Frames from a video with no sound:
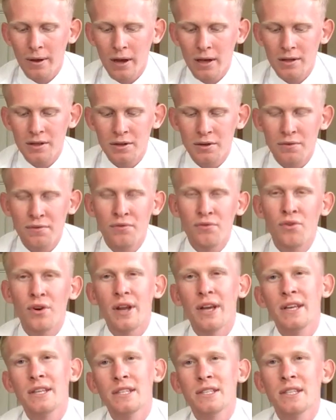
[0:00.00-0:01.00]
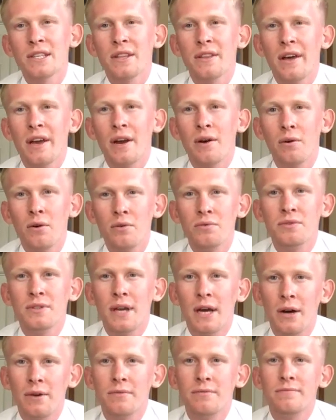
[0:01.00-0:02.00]
a little phrase that I wrote
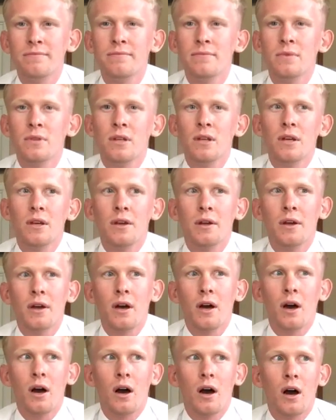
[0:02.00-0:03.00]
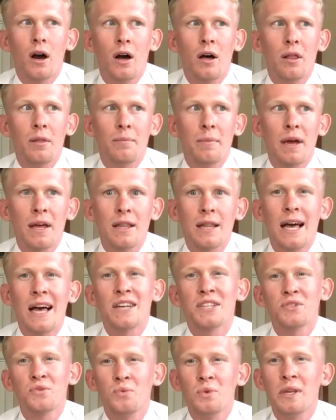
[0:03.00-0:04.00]
down on my
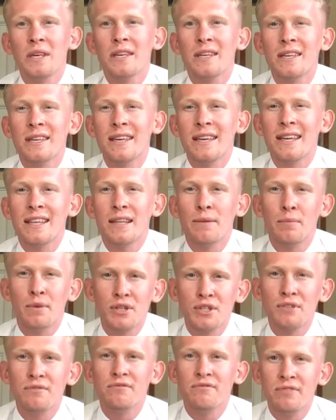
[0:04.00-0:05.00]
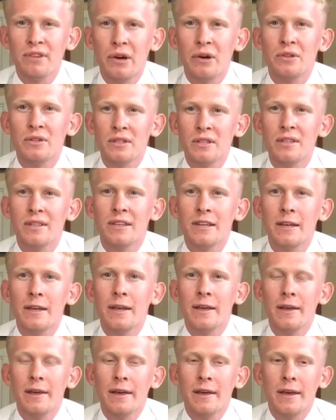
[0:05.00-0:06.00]
last week in the mission field.
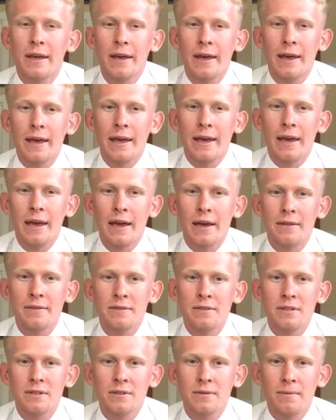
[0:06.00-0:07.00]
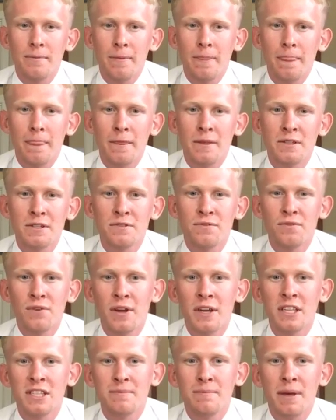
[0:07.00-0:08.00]
And this
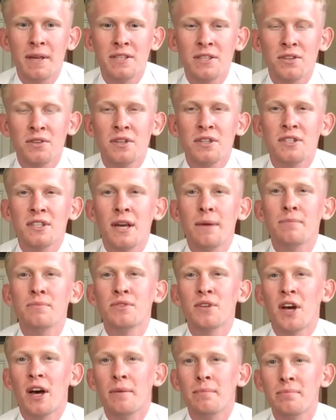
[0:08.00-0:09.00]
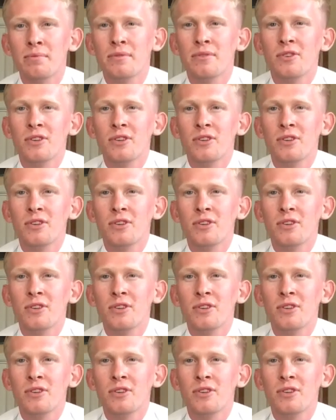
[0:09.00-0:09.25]
phrase basically sums up